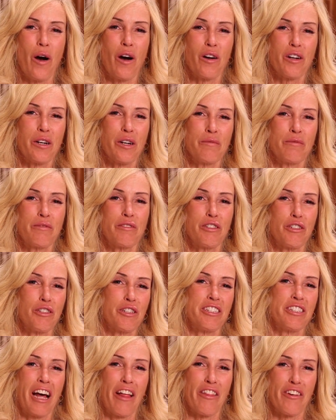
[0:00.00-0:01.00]
Welcome
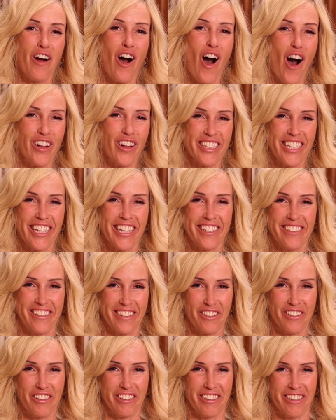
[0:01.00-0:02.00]
to another holiday
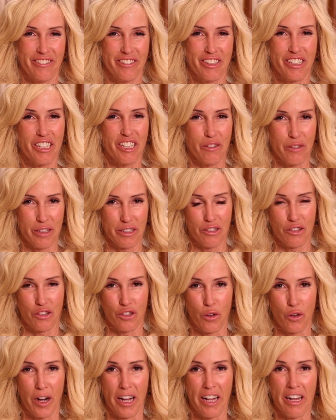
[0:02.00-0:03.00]
edition of Cook with
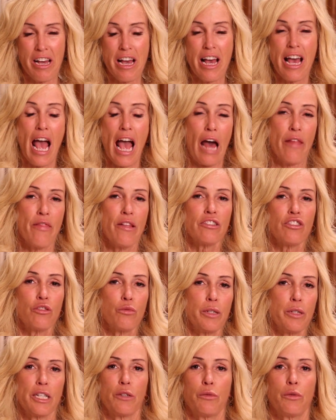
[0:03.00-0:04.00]
Joy. And
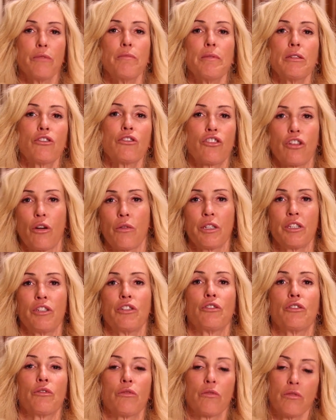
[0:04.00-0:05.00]
this week we've been
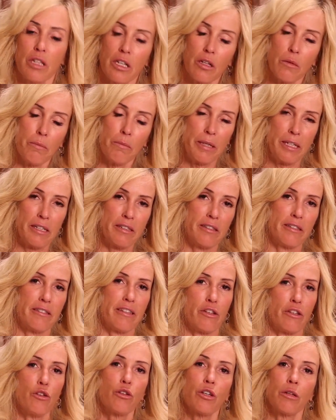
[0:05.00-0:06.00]
showing you little
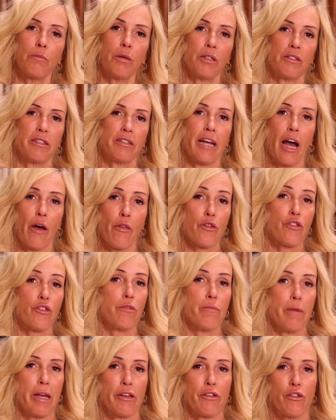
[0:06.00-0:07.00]
pieces that you can put together
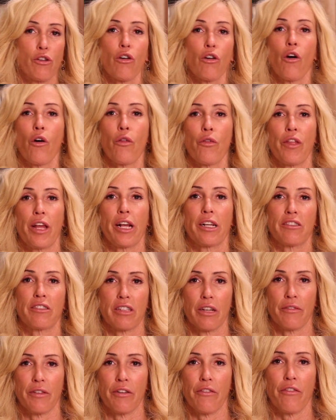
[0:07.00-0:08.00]
to make your own
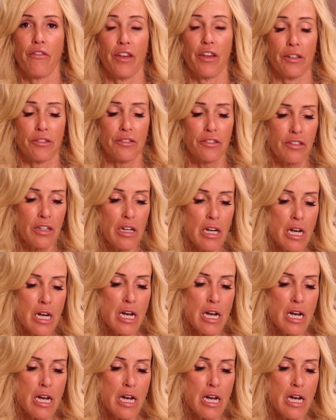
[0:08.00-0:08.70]
Thanksgiving feast.